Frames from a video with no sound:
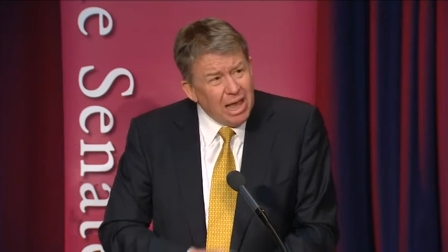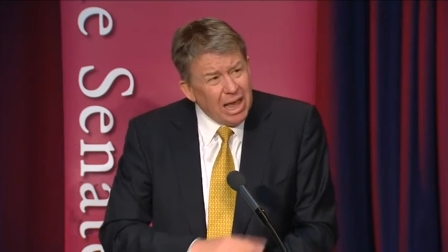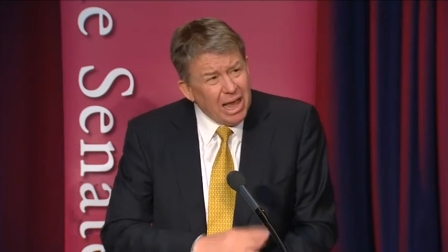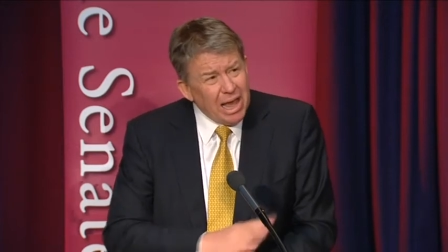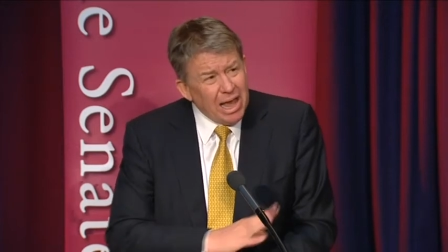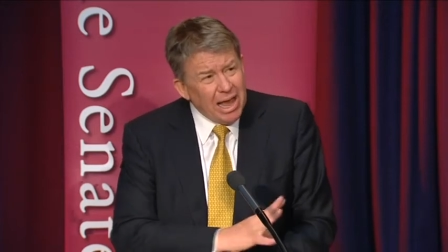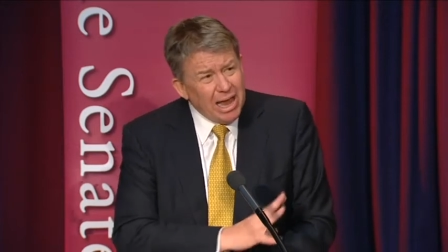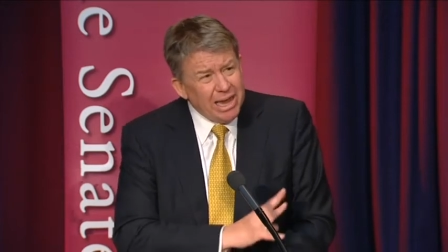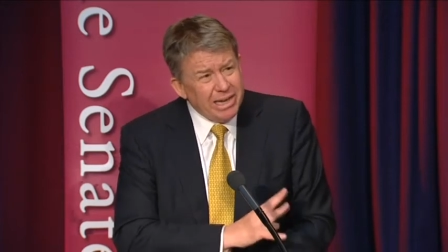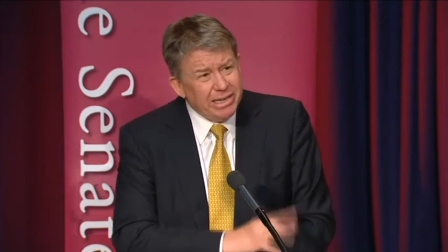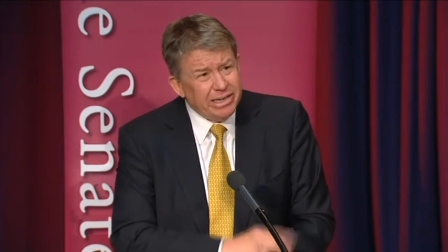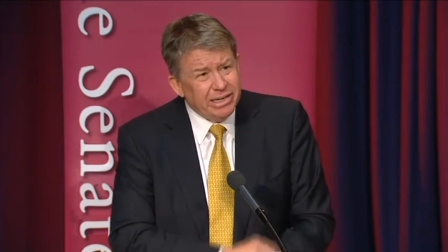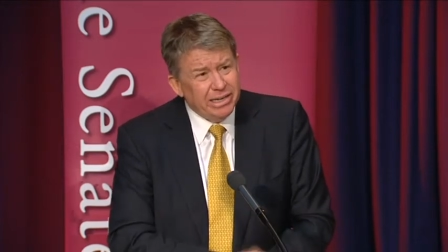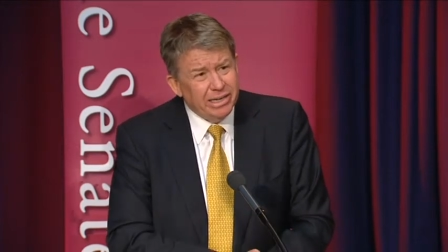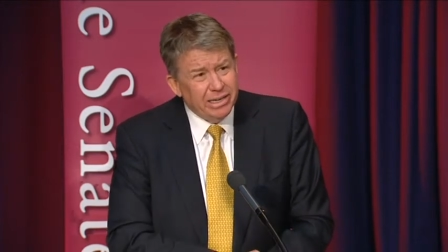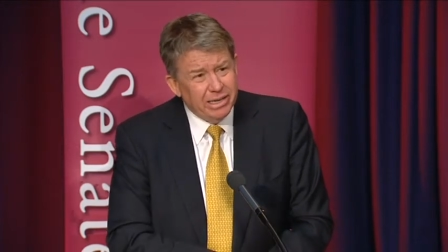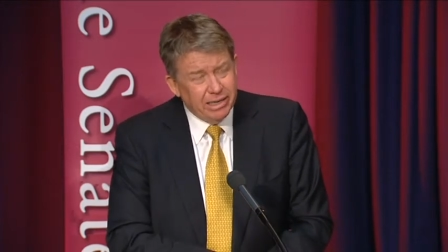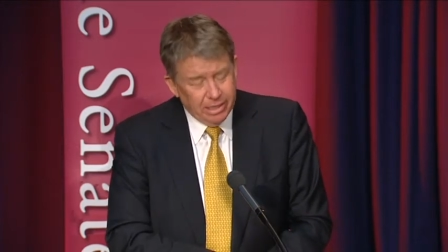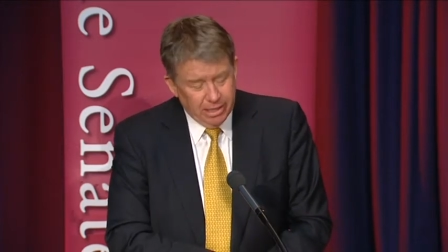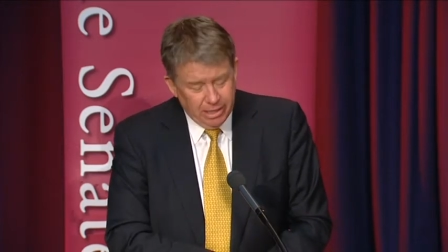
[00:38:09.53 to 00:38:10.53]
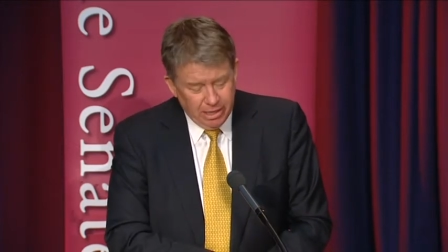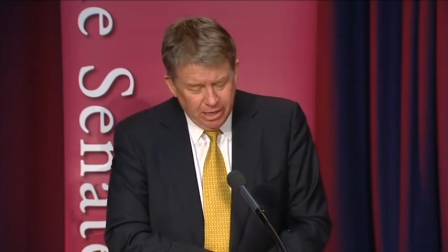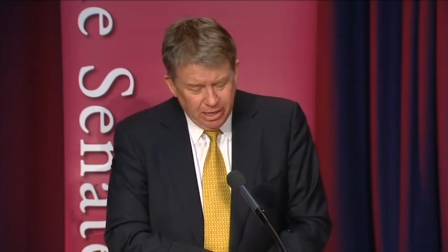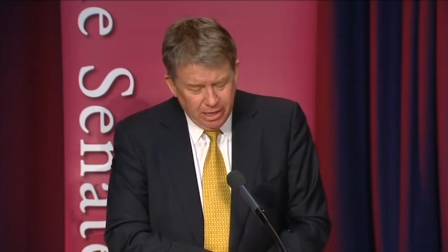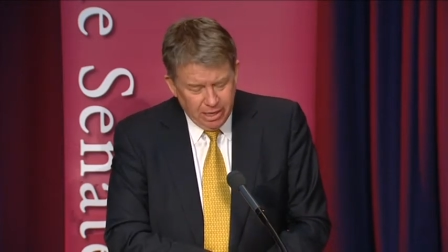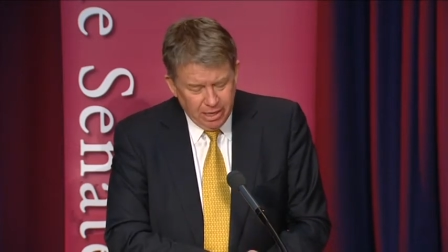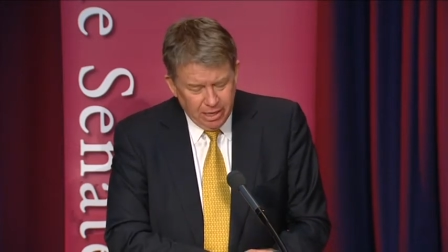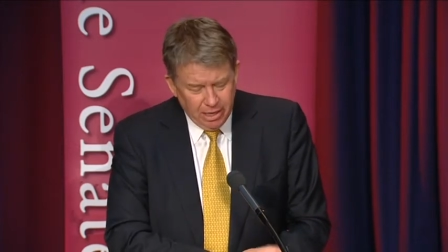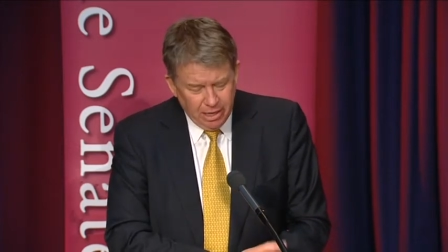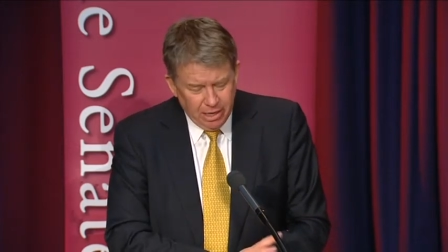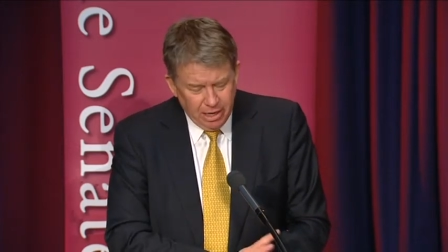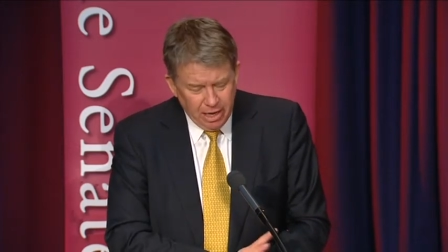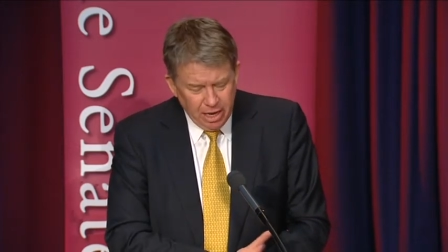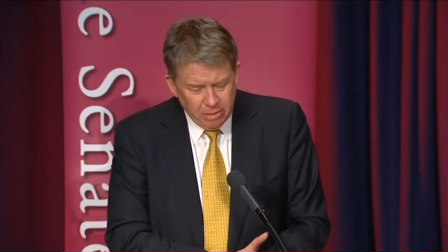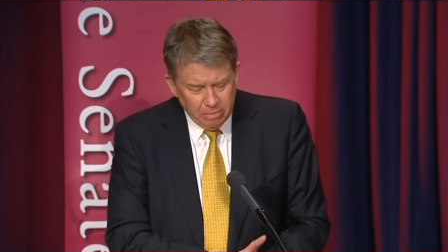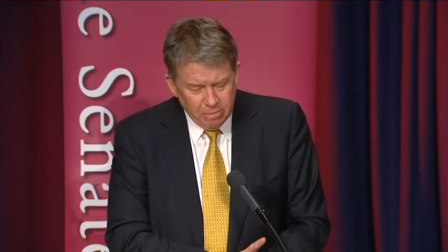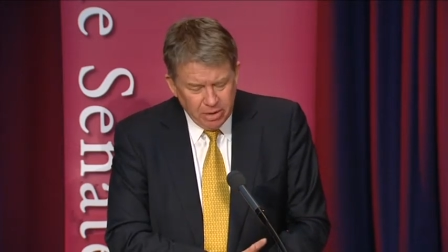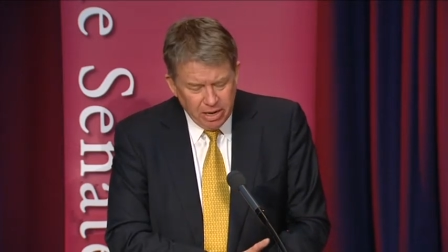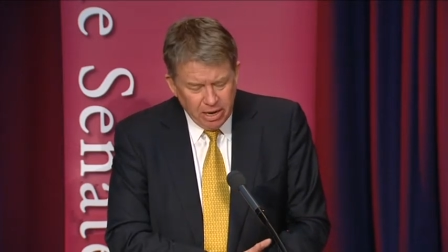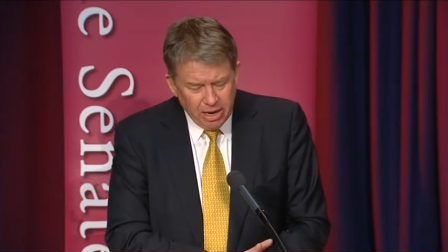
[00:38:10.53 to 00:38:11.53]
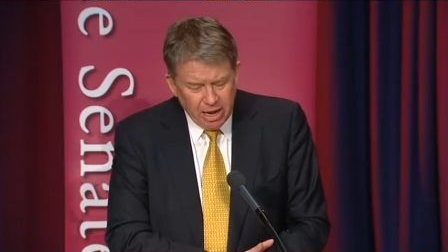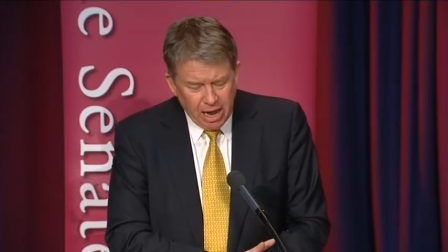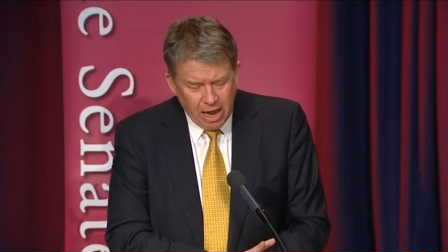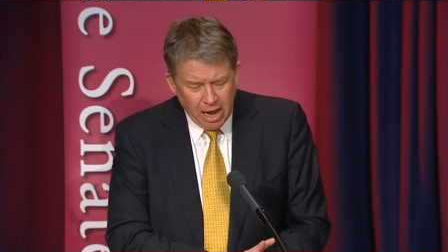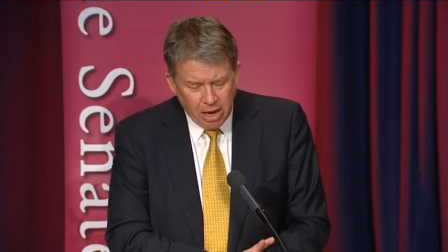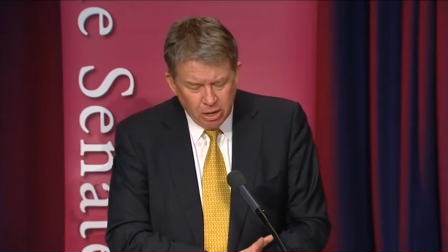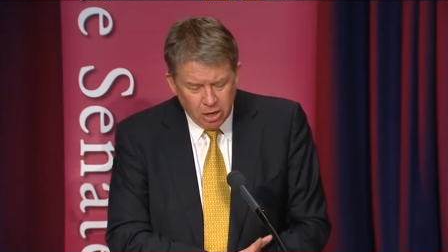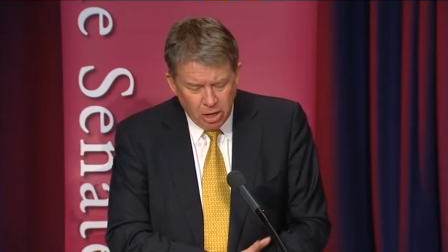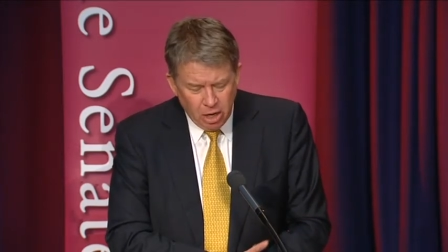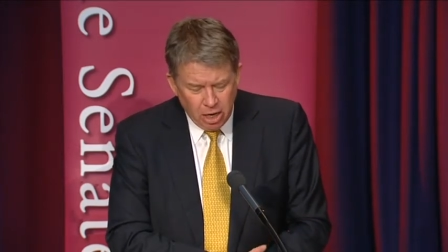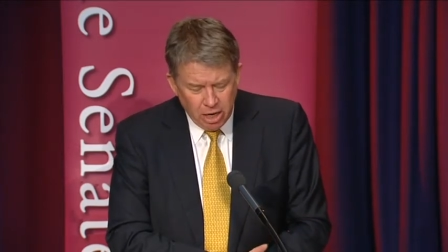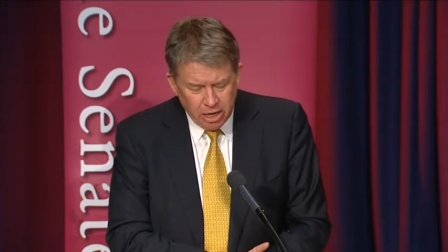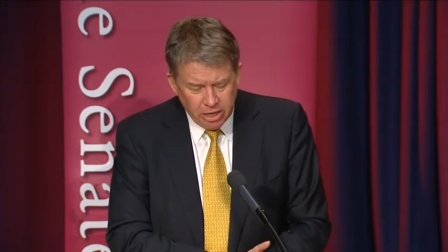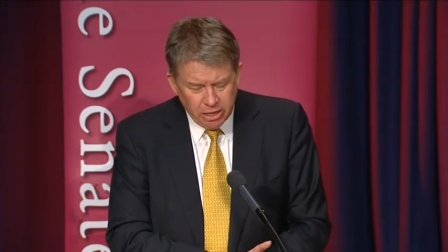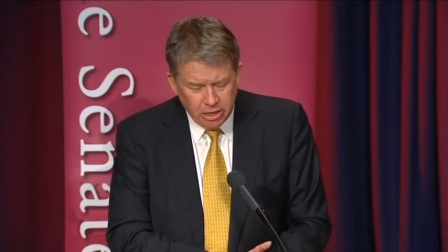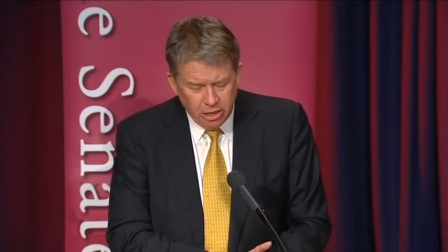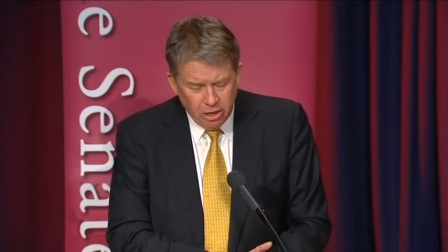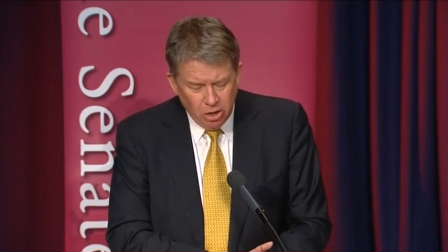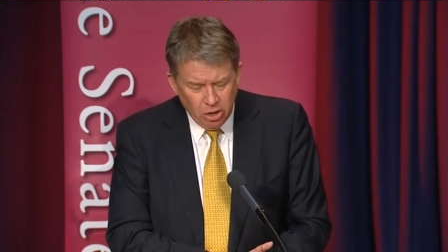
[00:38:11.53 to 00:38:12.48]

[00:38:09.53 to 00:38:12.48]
And let me outline